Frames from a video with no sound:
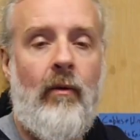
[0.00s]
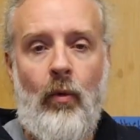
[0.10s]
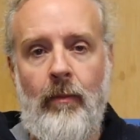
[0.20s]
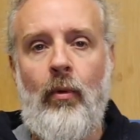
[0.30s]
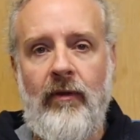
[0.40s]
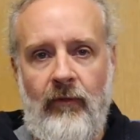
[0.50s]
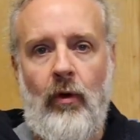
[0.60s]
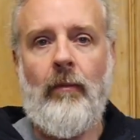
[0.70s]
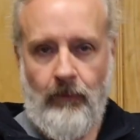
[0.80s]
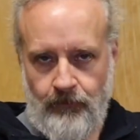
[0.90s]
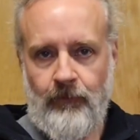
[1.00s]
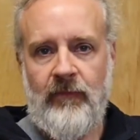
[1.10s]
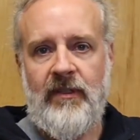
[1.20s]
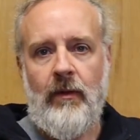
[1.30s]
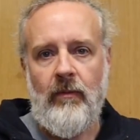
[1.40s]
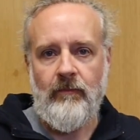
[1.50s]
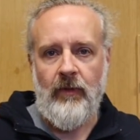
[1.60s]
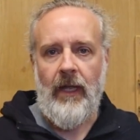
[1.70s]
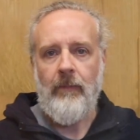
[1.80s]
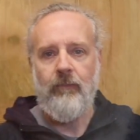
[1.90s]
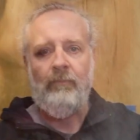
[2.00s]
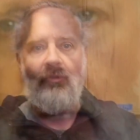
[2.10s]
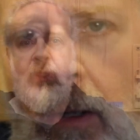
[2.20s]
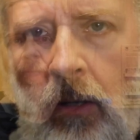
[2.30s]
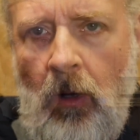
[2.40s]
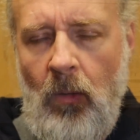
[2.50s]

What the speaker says: 1.4. Okay, try that.